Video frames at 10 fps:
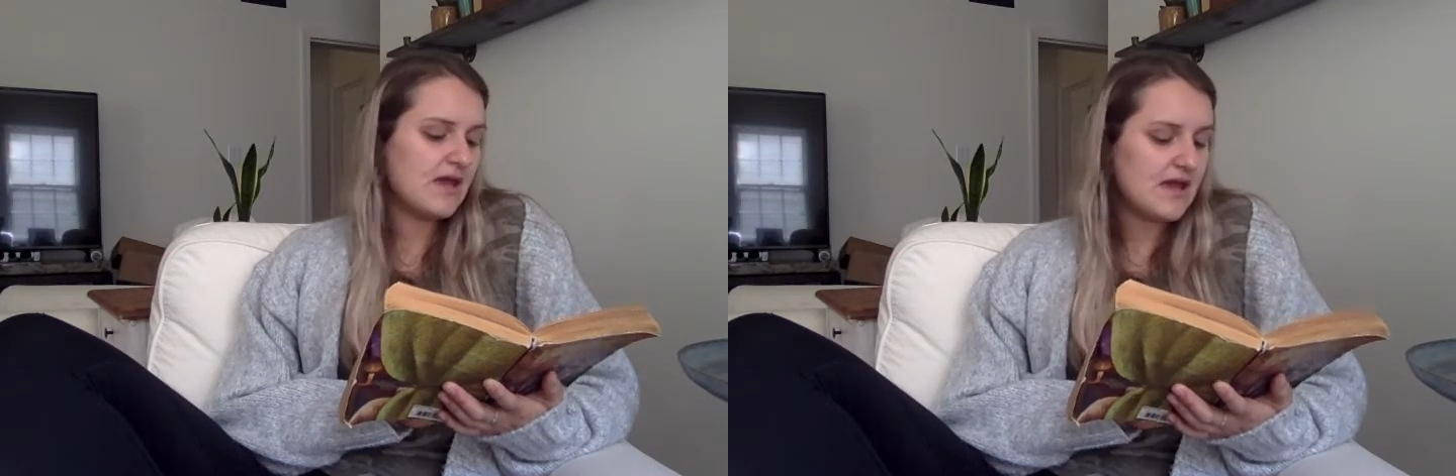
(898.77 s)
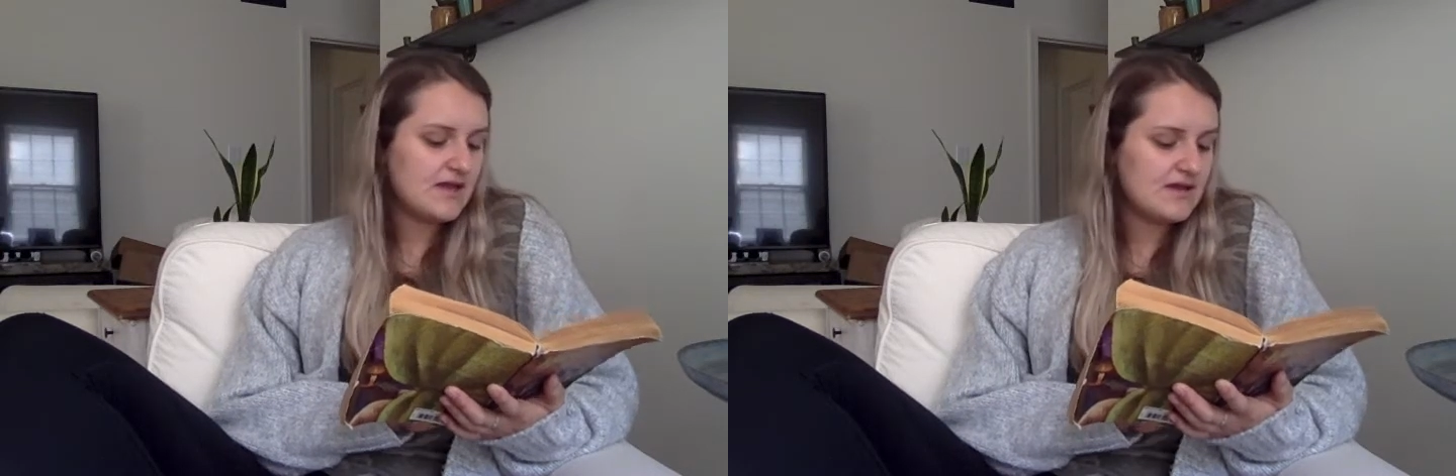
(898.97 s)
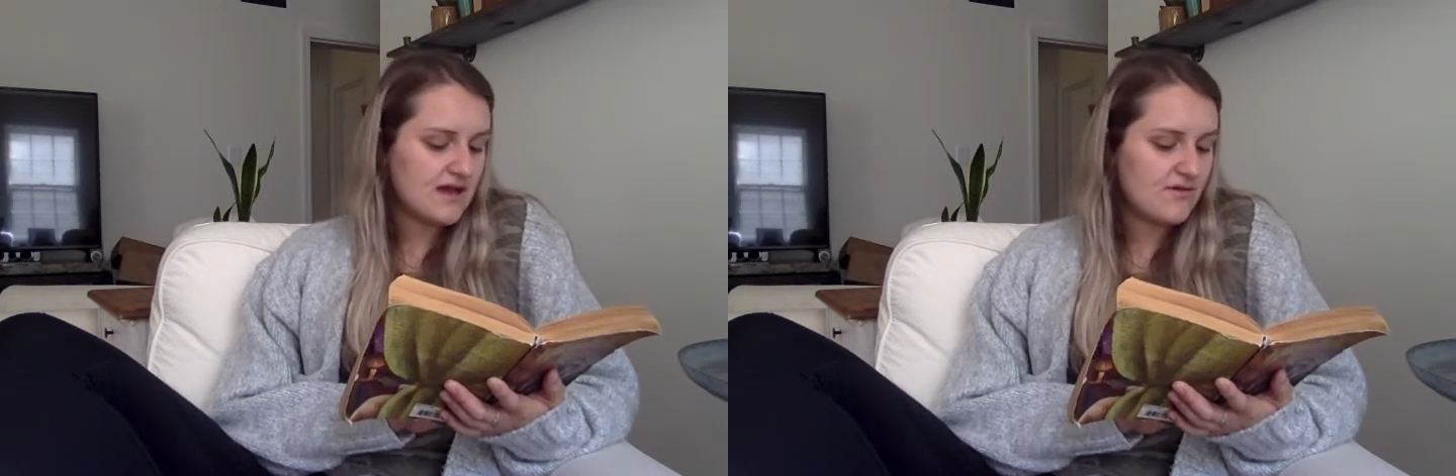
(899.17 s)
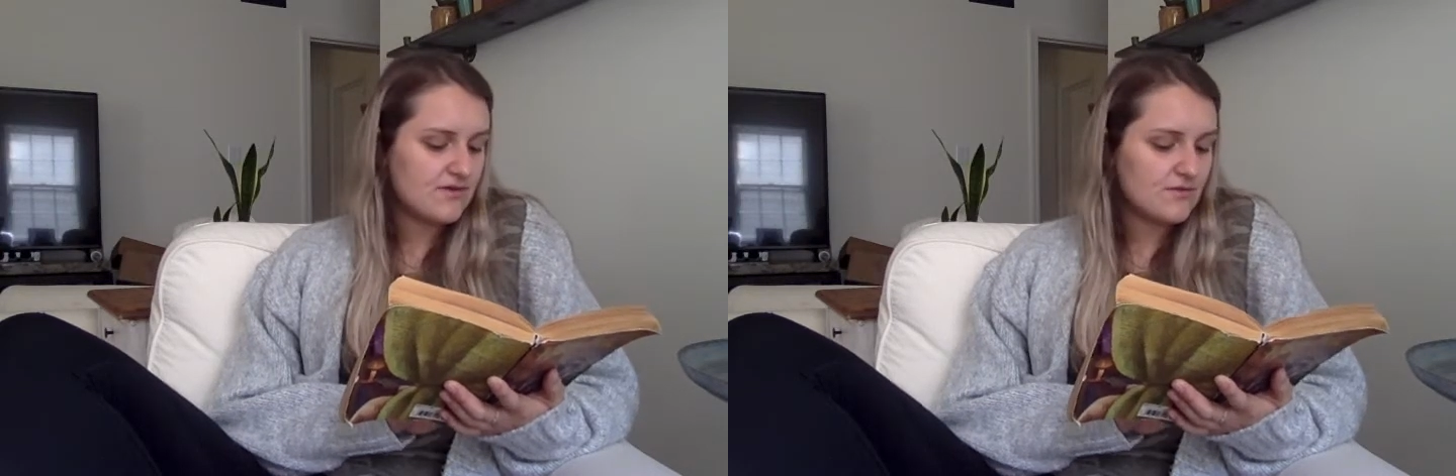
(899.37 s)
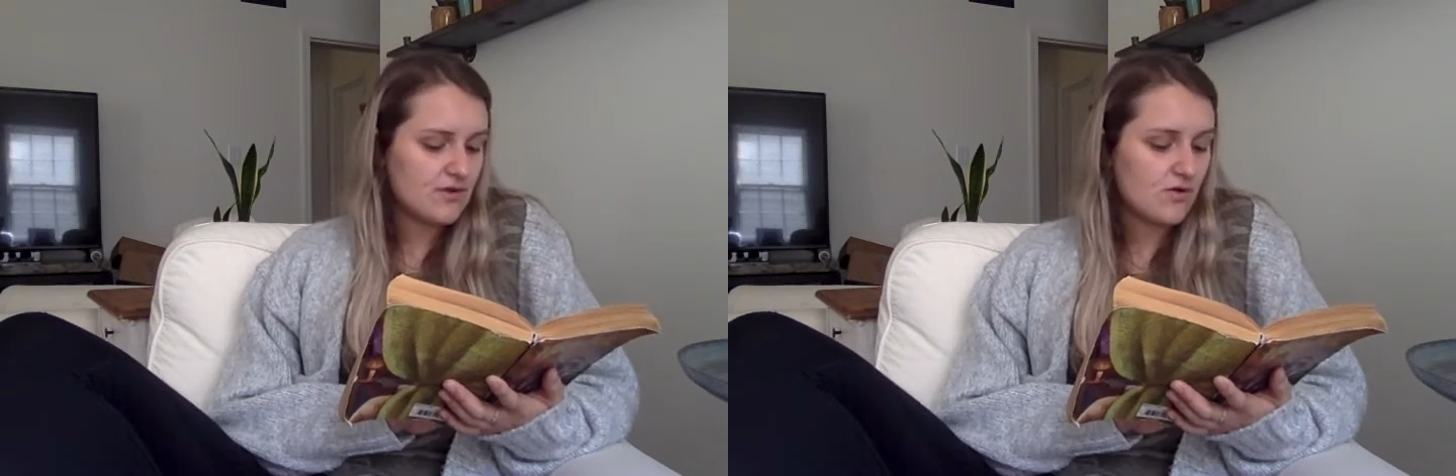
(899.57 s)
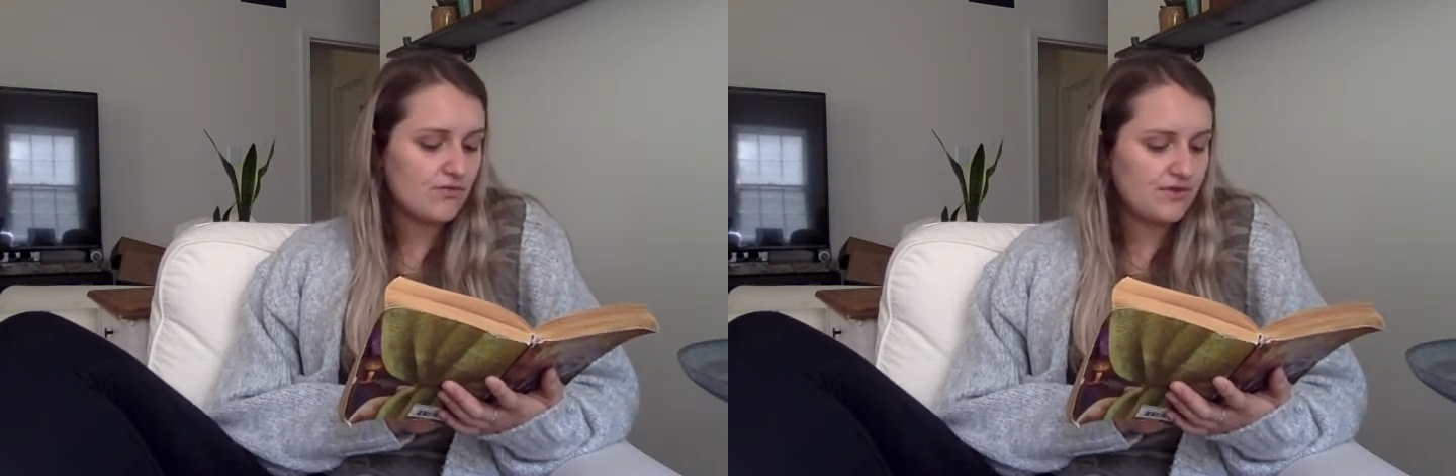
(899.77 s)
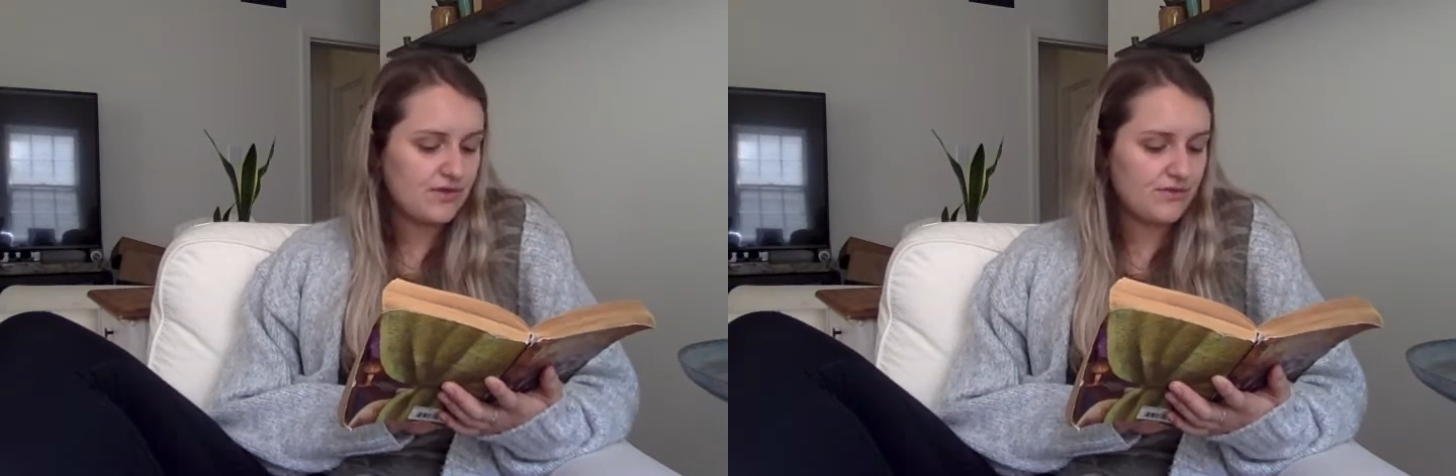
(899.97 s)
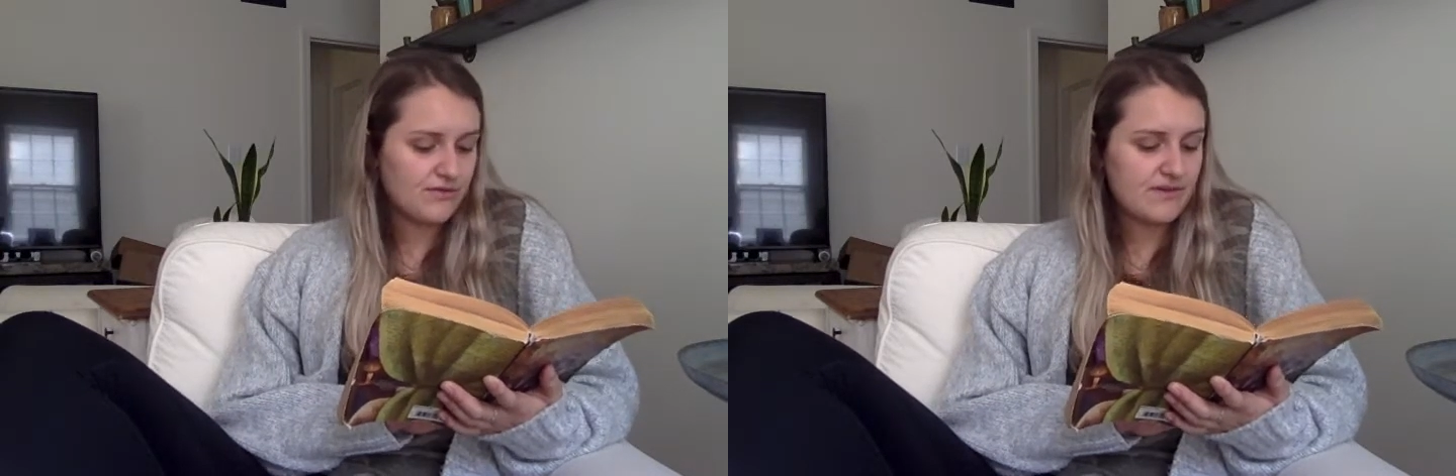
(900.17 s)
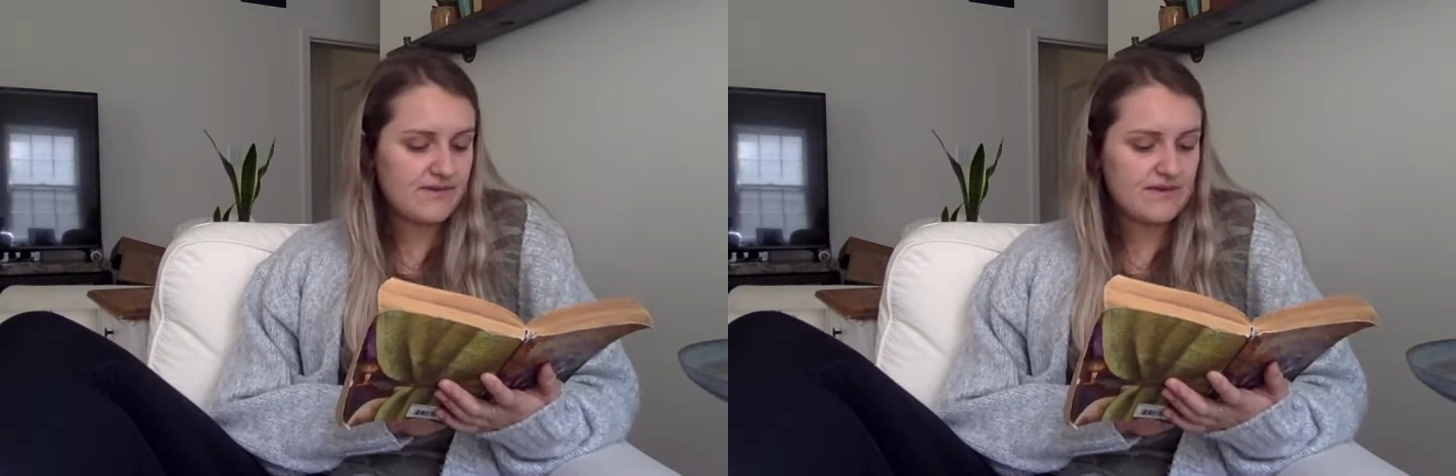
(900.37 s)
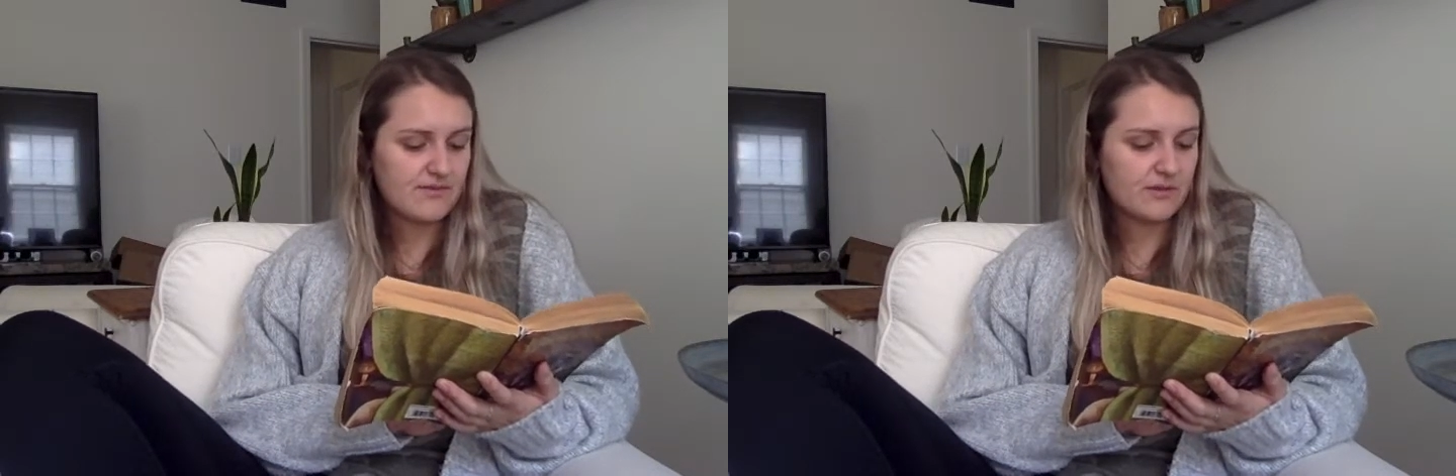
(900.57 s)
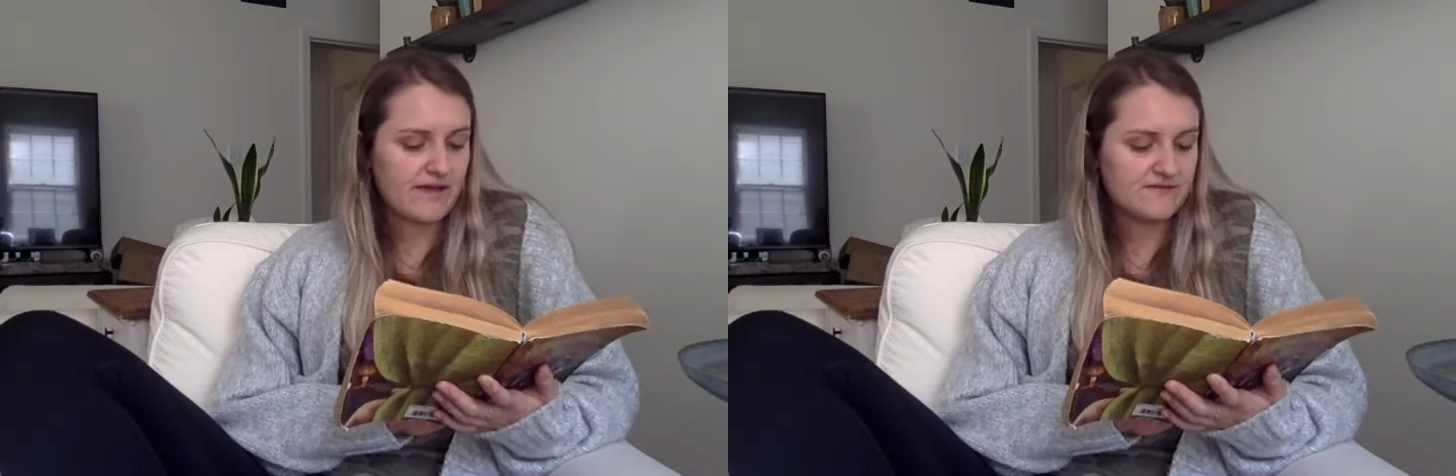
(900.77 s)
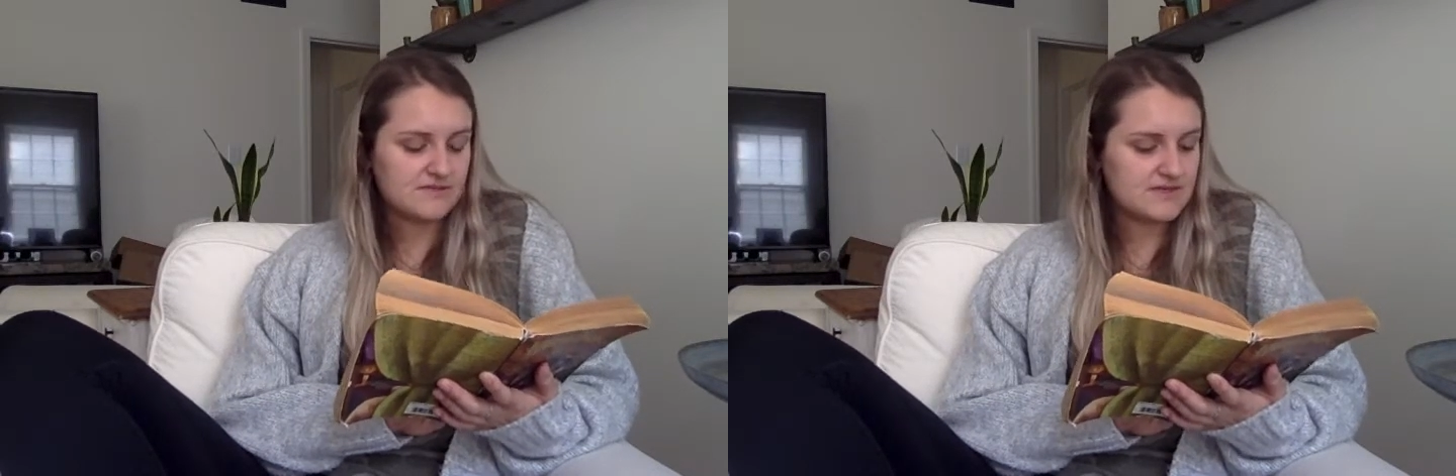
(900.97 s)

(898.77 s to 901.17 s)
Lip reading: And now there were only 3 people left to be